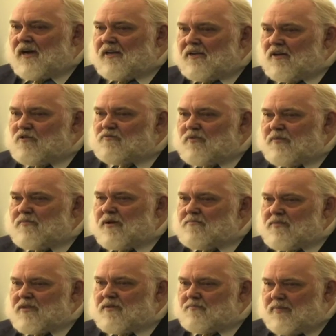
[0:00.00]
I don't
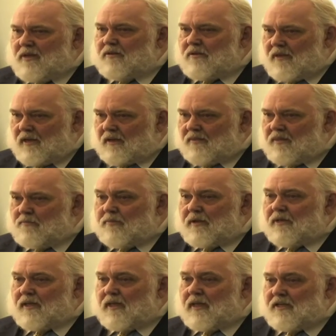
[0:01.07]
remember the building. The
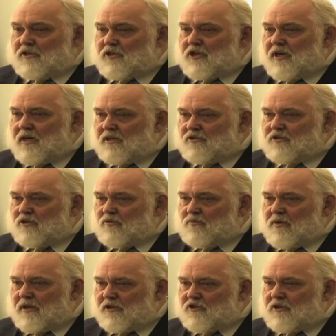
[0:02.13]
building has changed so
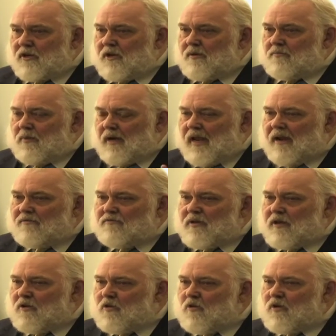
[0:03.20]
much, but every
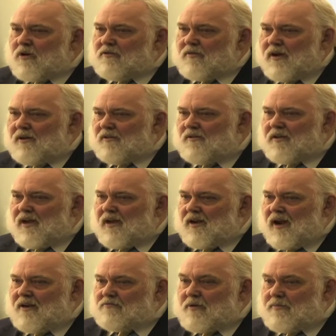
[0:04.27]
corner I look at,
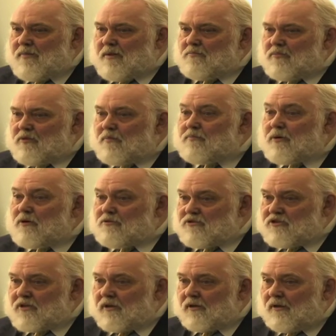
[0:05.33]
I remember a
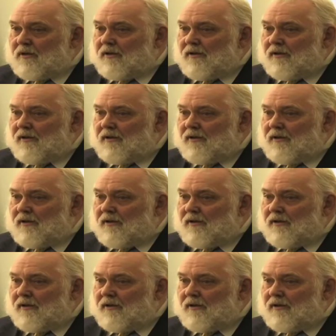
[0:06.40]
person,